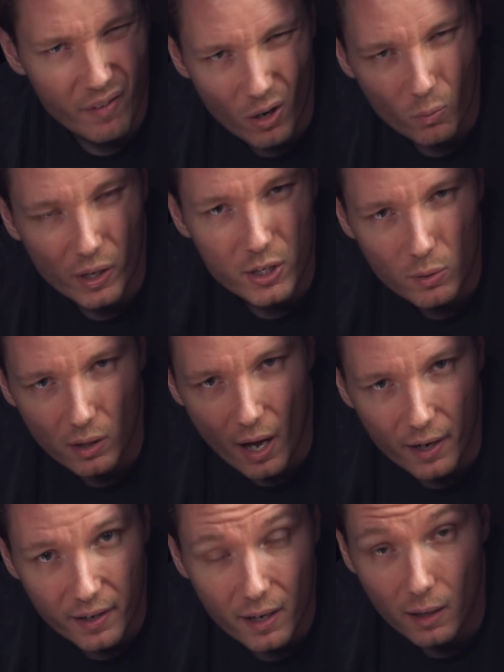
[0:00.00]
I don't really do a
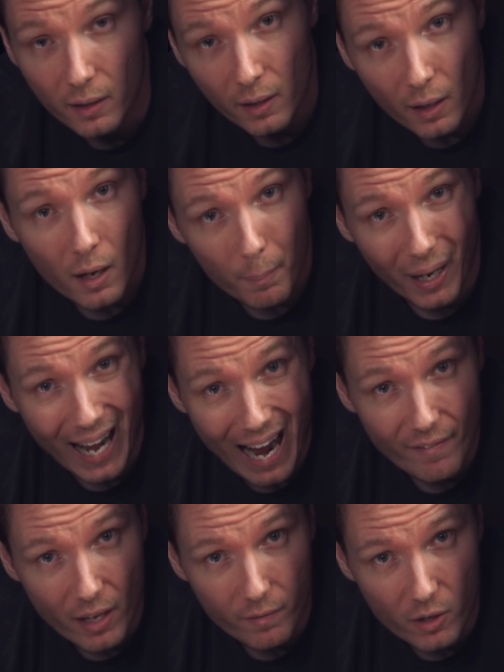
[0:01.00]
lot in here, but I have that